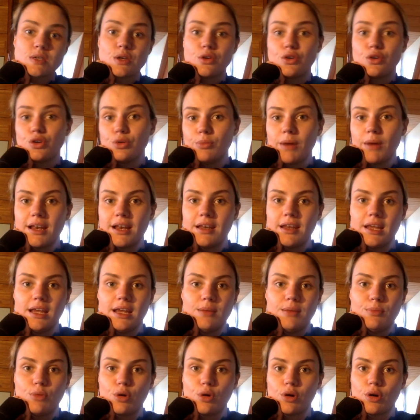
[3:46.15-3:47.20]
So you might
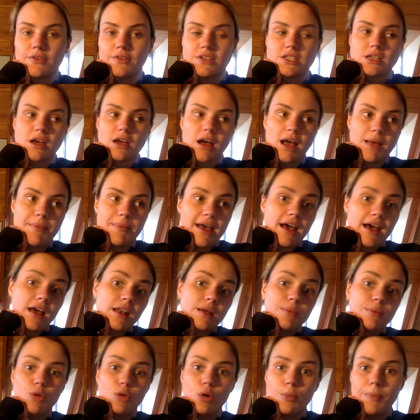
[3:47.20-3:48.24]
need more of a timeout
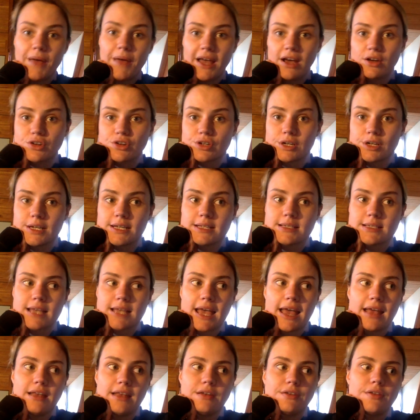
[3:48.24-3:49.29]
and more boundaries,
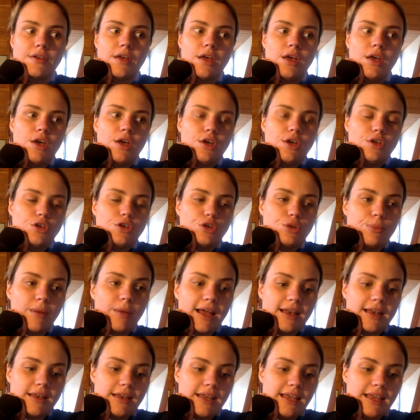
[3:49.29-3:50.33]
and you
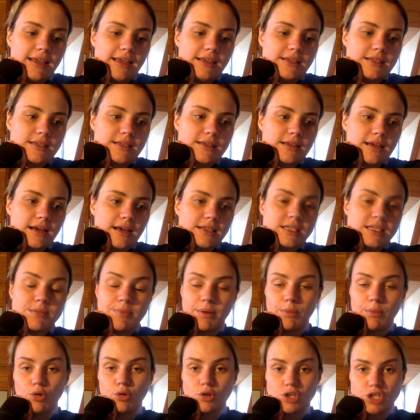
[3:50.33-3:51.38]
might need to
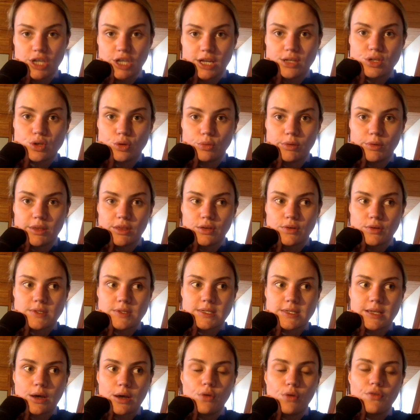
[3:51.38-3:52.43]
be more gentle with
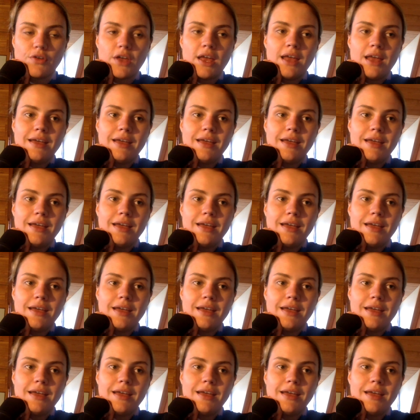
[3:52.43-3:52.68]
yourself.